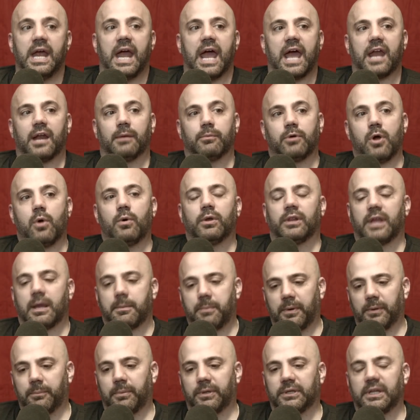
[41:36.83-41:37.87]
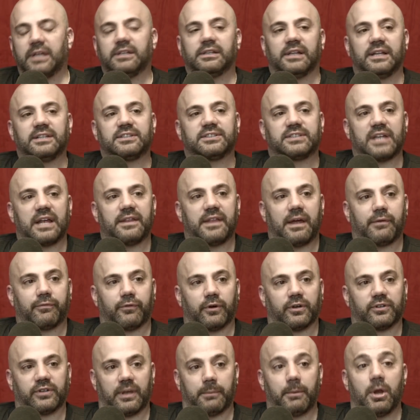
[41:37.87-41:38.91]
and I'm going like, but let's say that,
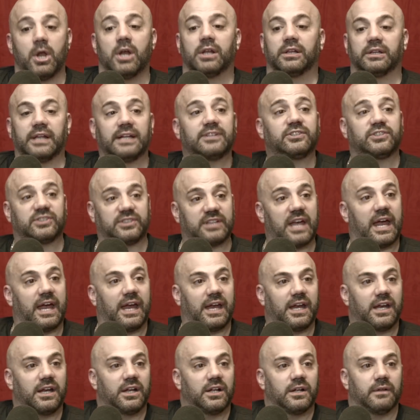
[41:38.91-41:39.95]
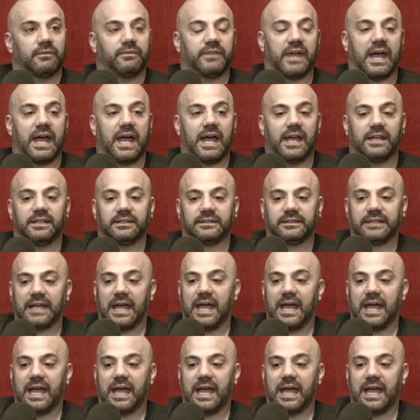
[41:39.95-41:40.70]
for example, let's say that